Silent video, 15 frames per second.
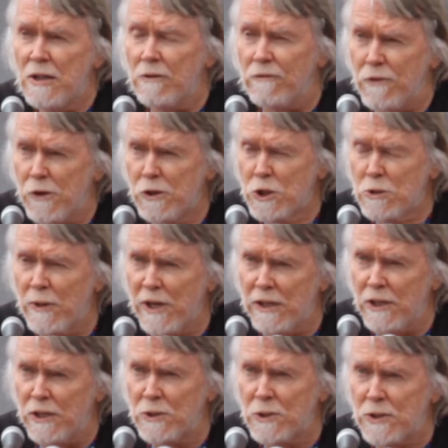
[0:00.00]
The first one
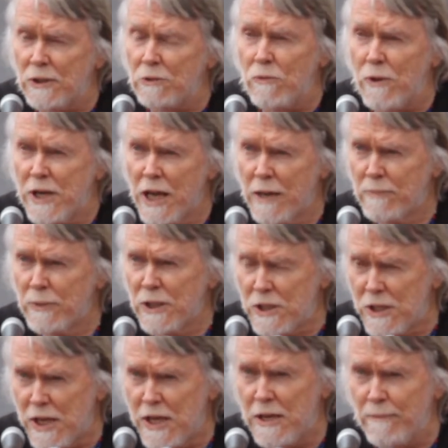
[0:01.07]
is that what happened
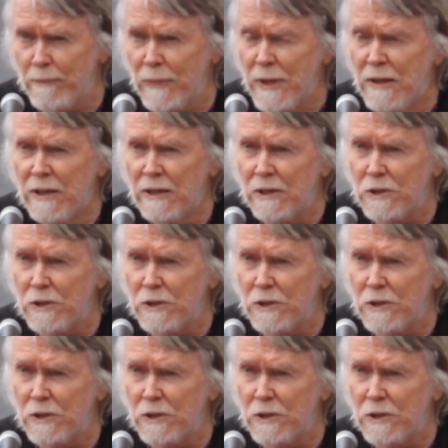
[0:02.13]
to him